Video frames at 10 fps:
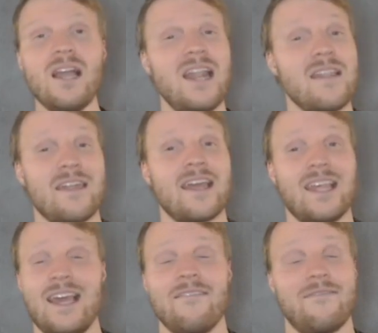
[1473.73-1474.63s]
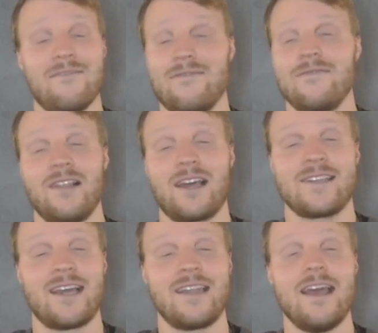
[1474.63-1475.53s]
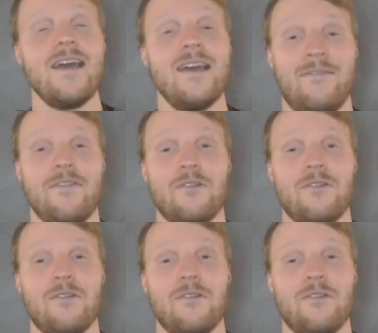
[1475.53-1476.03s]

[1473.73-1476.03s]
I think if you